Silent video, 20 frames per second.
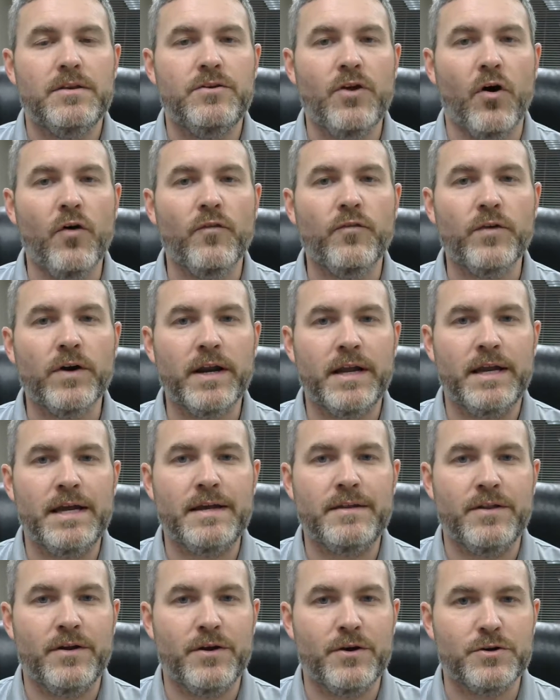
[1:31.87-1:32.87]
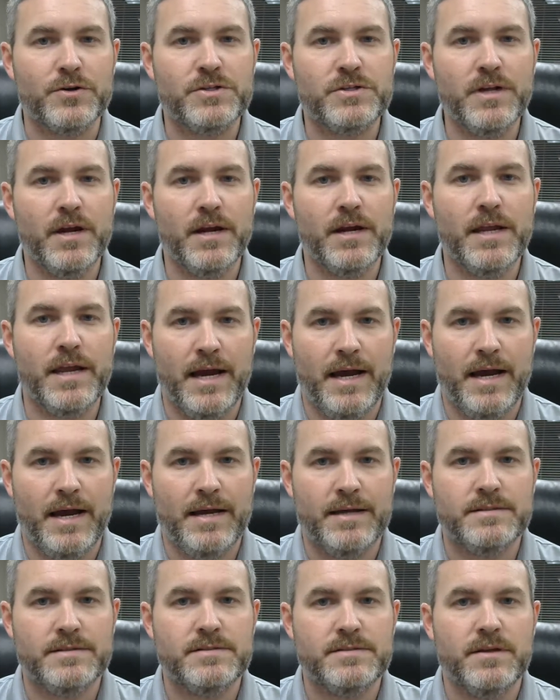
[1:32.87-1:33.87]
don't forget there are study
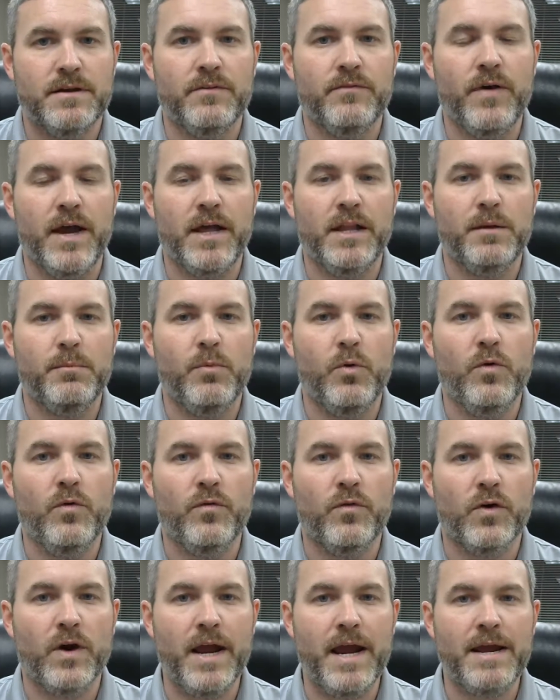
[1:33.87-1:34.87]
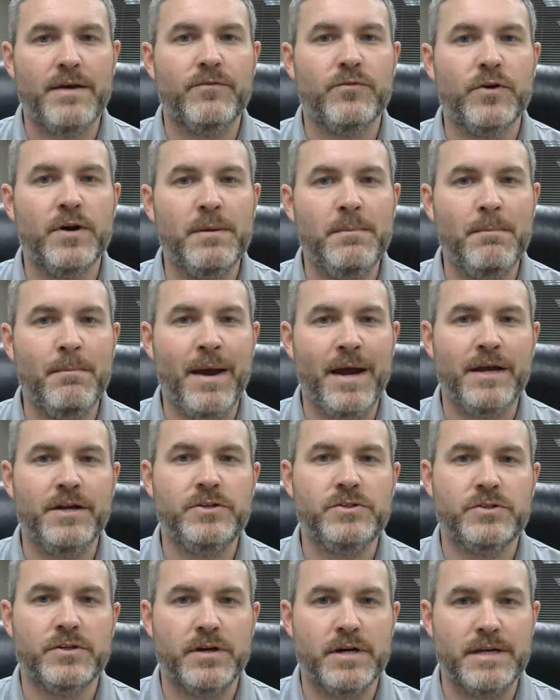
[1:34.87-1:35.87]
guides available for every
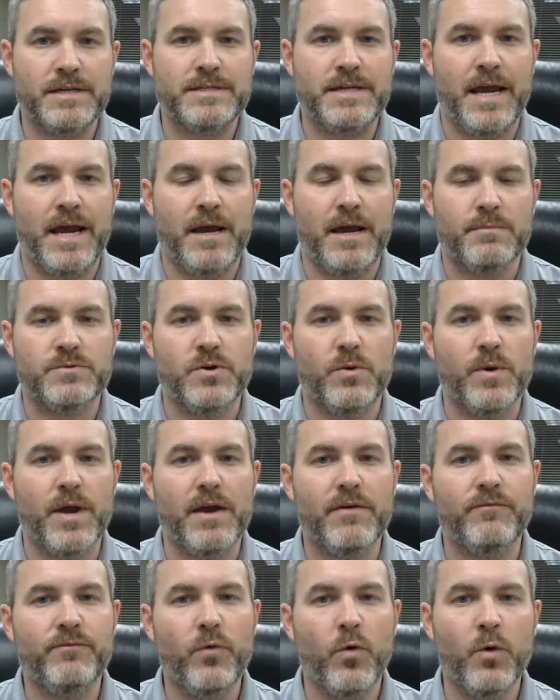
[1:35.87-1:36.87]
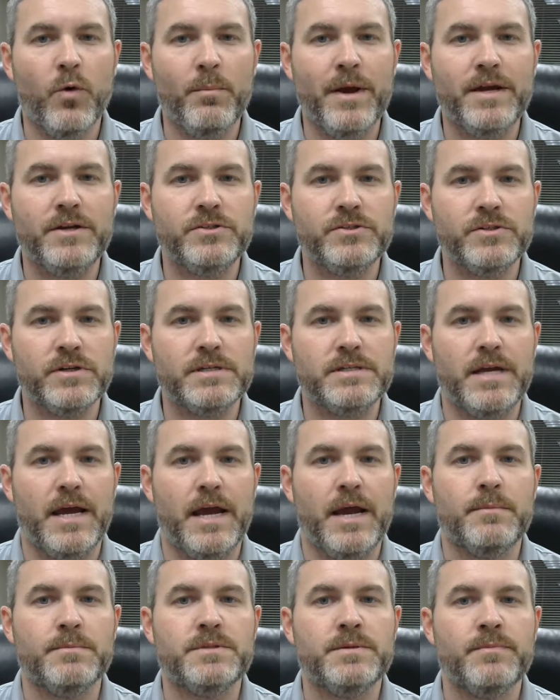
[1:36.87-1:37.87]
major exam. So we have 4 major
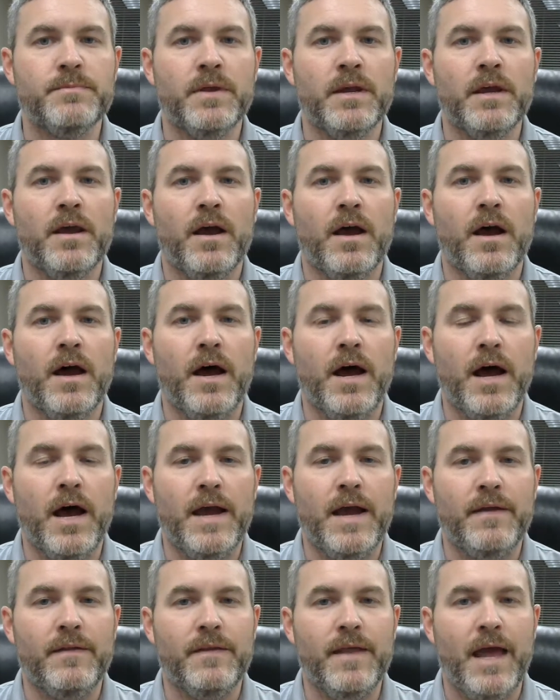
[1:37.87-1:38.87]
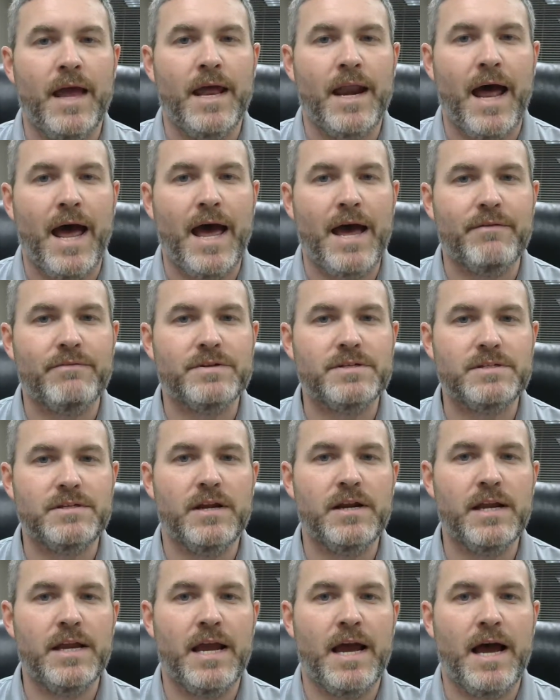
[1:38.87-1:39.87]
exams, and I have a
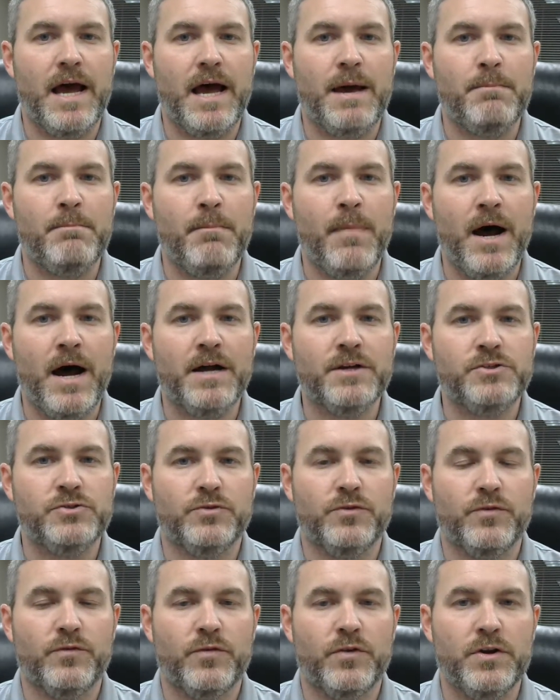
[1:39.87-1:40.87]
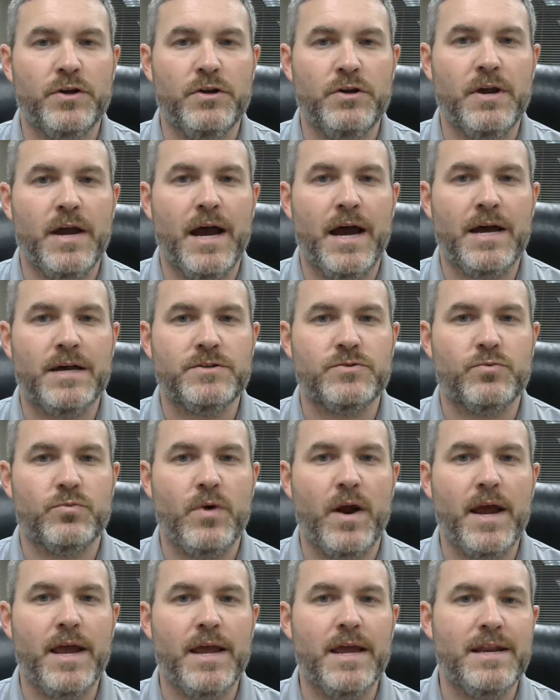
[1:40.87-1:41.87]
study guide module for you guys,
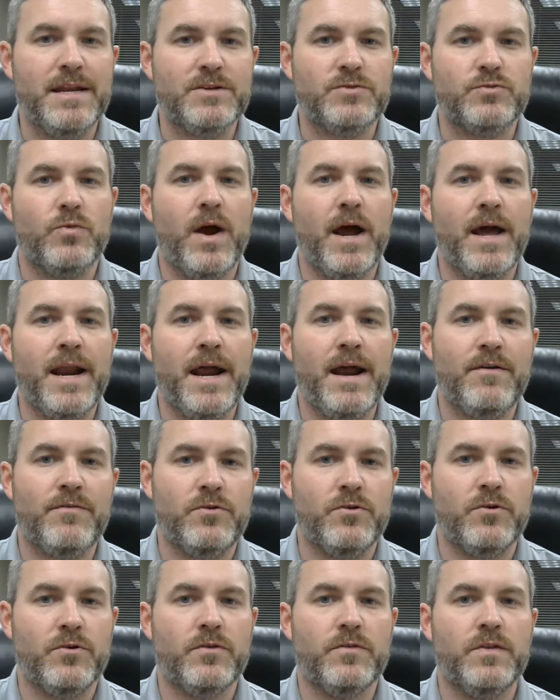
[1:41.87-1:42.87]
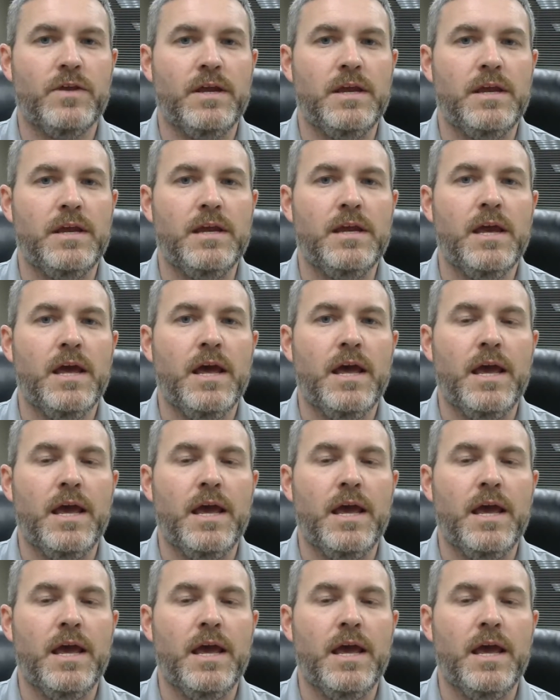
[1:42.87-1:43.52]
and it's right after the